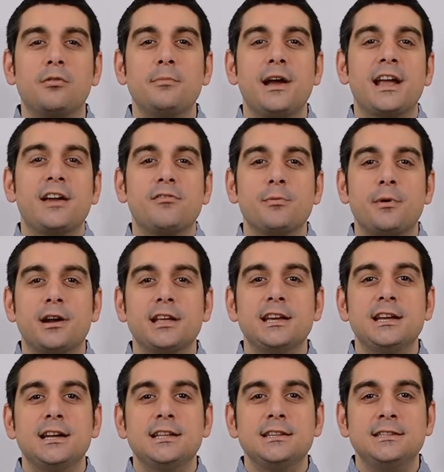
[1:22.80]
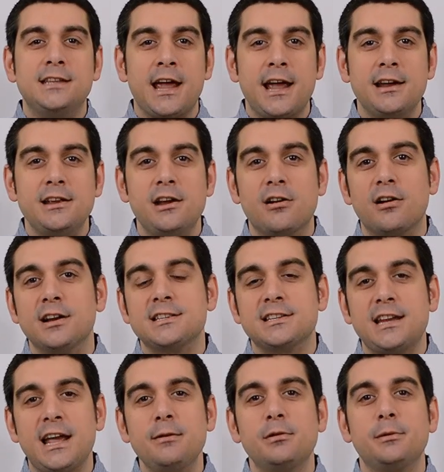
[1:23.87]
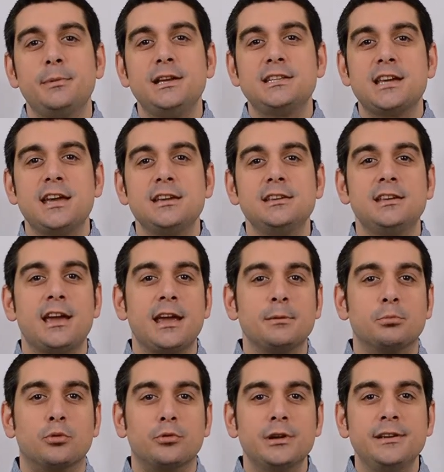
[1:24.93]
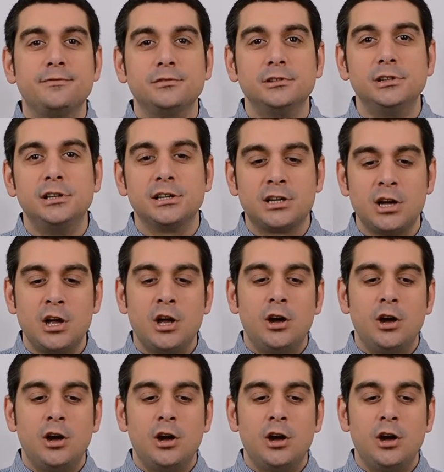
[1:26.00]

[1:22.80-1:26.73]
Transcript: back everybody, Dan here, and today I'm going to be taking a brief look